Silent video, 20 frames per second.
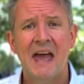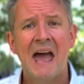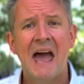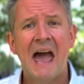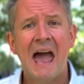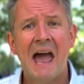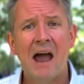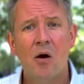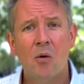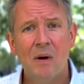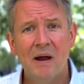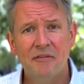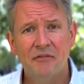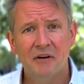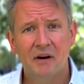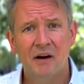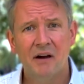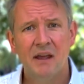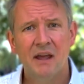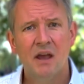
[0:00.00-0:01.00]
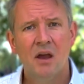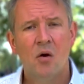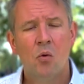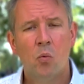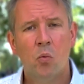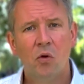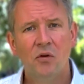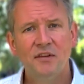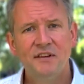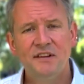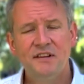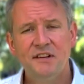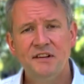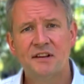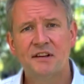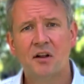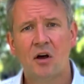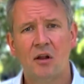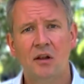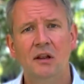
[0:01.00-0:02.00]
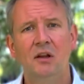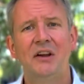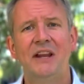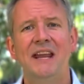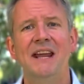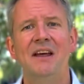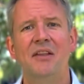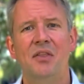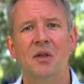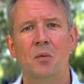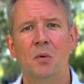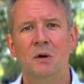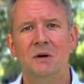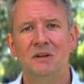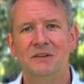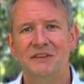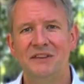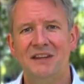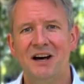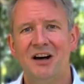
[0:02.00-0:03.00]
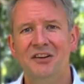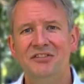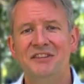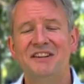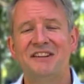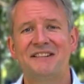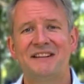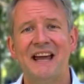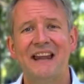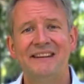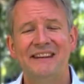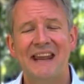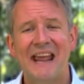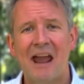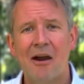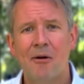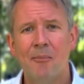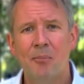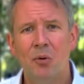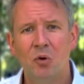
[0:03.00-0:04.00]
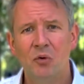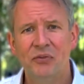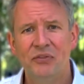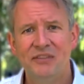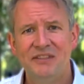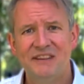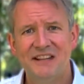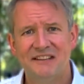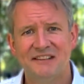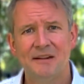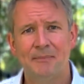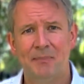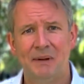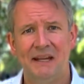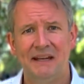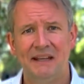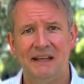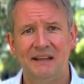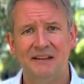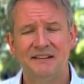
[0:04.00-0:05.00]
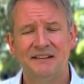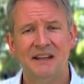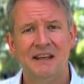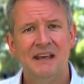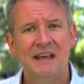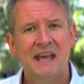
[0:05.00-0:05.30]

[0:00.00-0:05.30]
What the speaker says: However, once you start looking at the world and understanding how important discipline is,